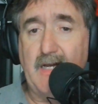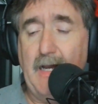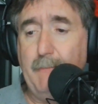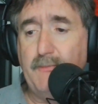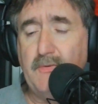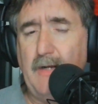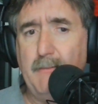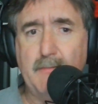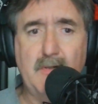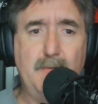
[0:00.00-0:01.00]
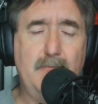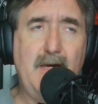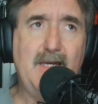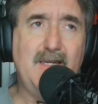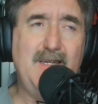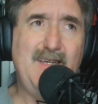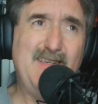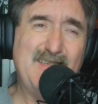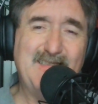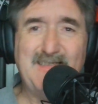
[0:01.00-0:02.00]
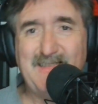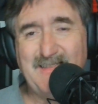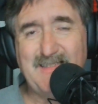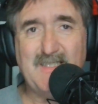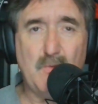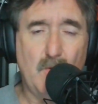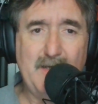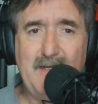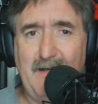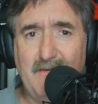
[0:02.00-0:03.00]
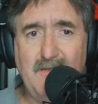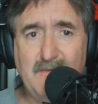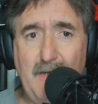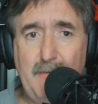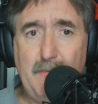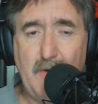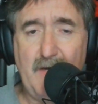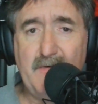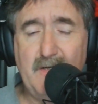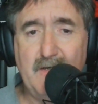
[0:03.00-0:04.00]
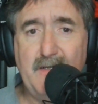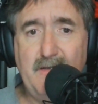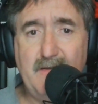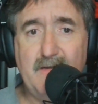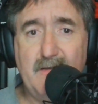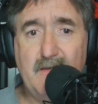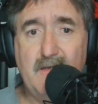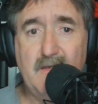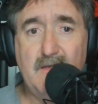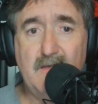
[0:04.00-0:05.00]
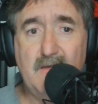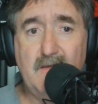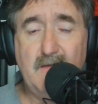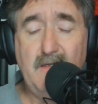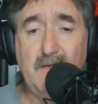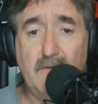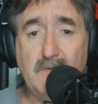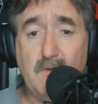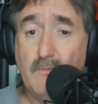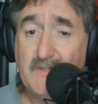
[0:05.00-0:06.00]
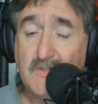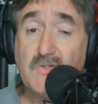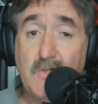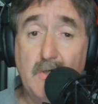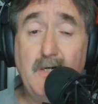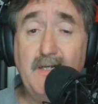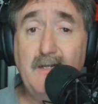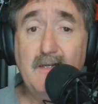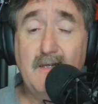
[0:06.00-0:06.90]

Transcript: I'm probably making $20 maybe profit on it. So which is good.